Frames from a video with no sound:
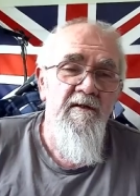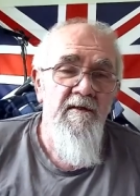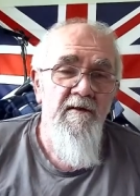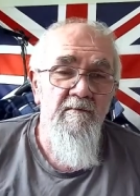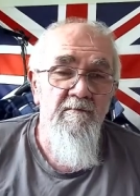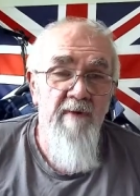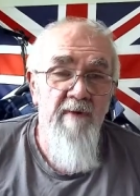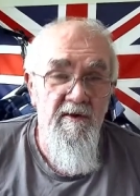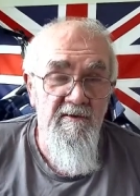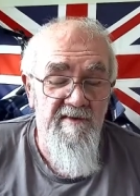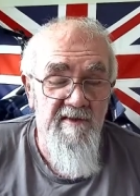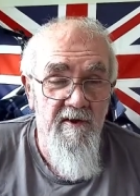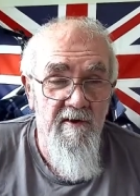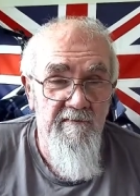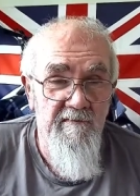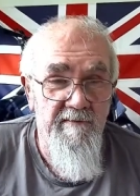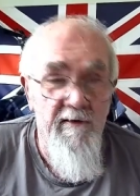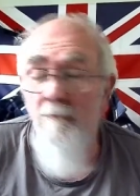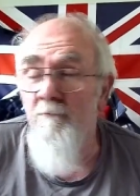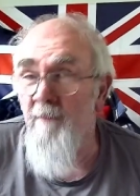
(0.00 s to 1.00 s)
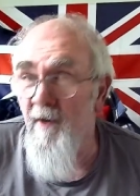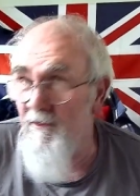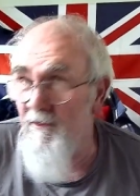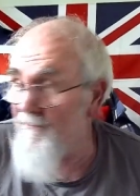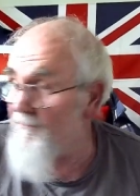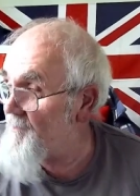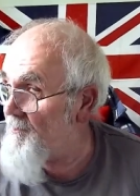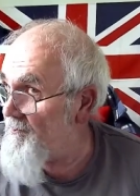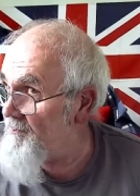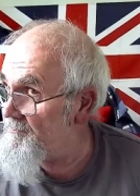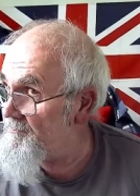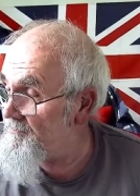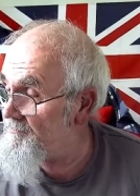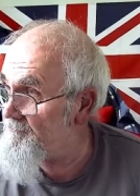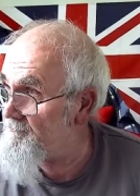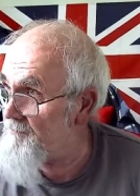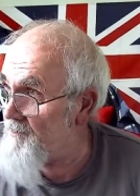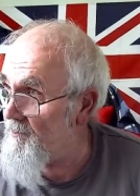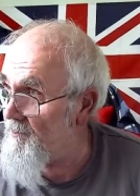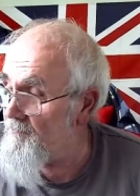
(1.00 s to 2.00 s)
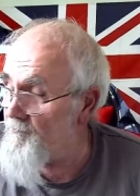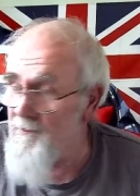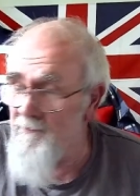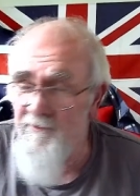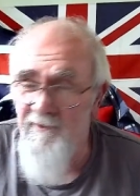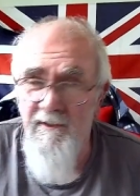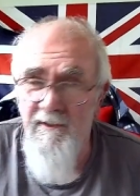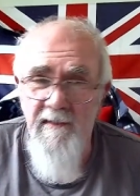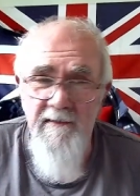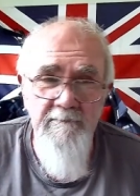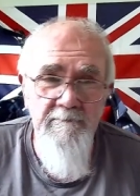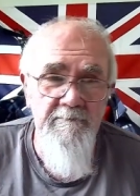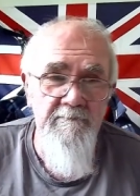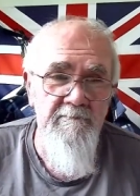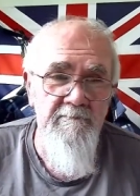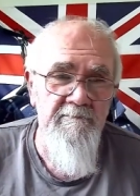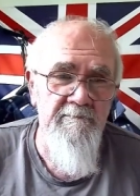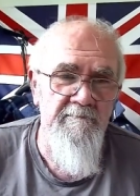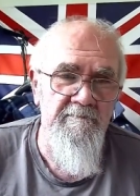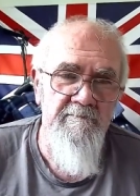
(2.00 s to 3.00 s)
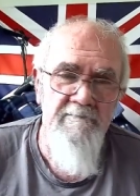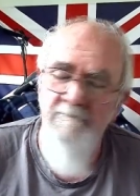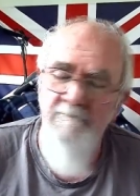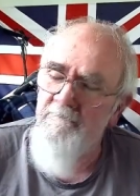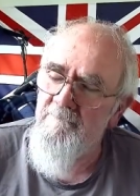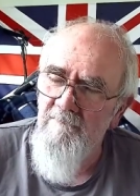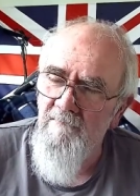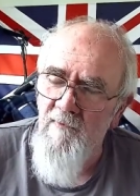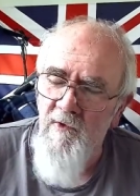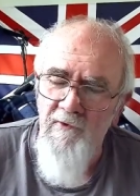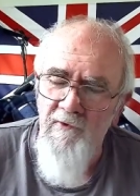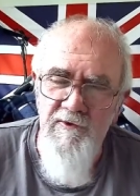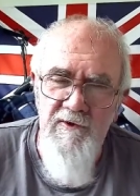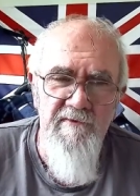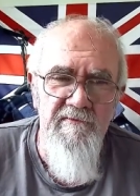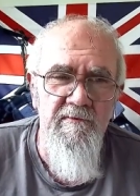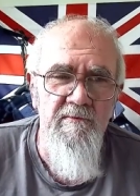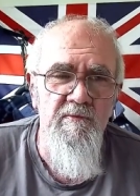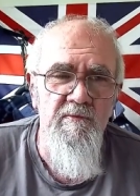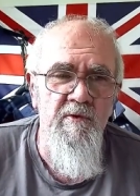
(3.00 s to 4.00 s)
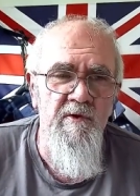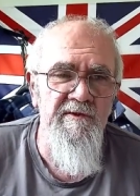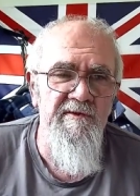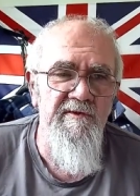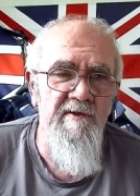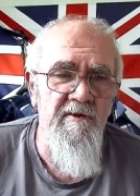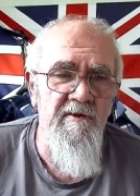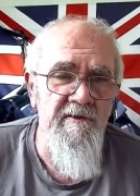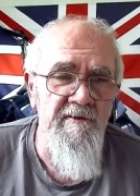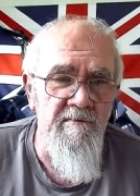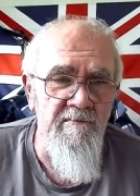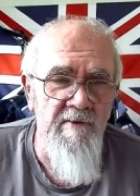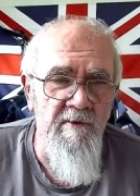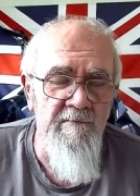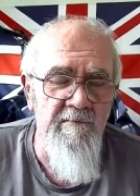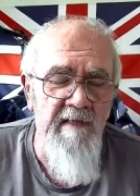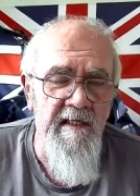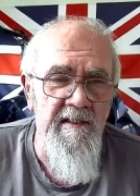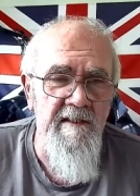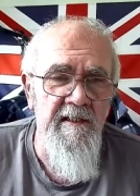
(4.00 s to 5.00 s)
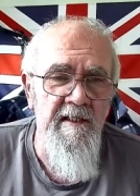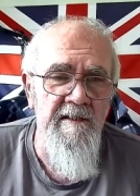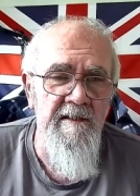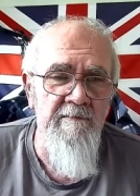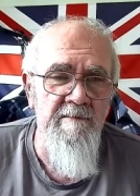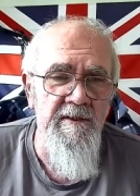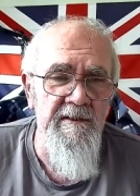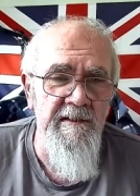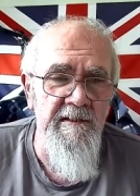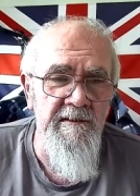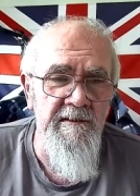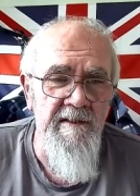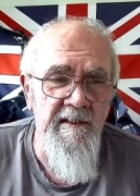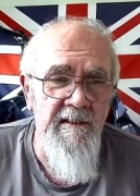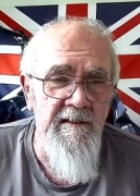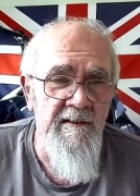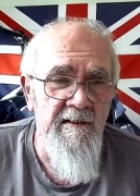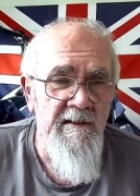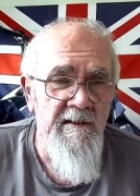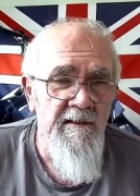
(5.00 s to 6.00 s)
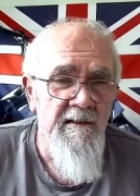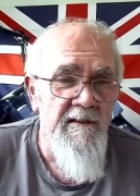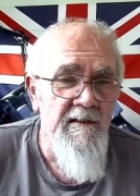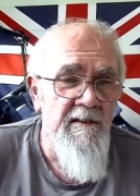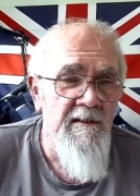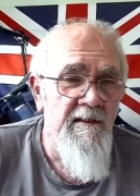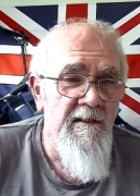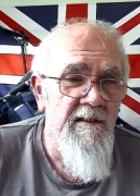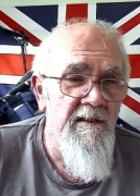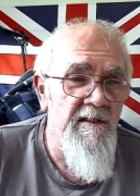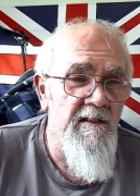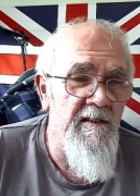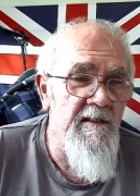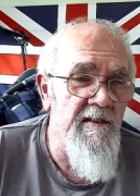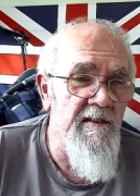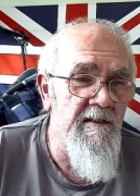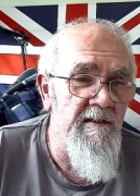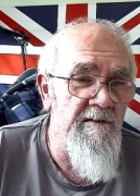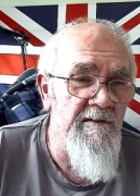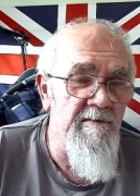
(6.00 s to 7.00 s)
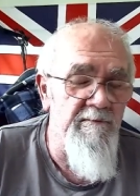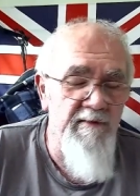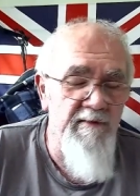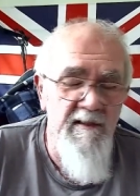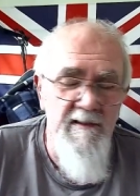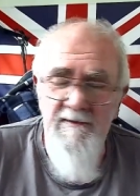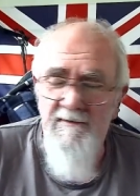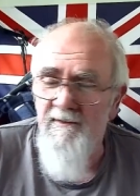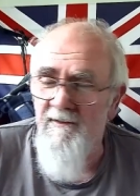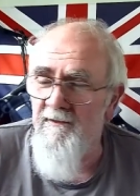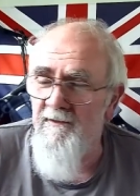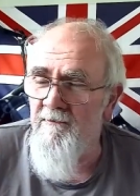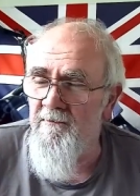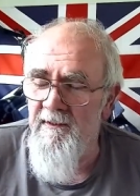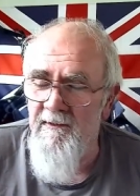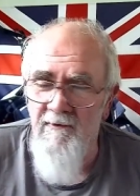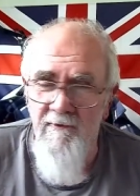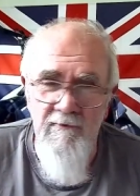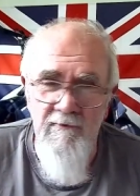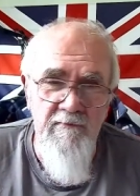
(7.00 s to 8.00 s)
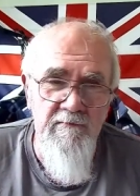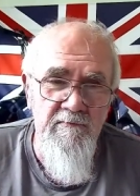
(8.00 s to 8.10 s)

both from both sides, I will say not just from one side, I'm not backing anybody in that. And the police in the middle,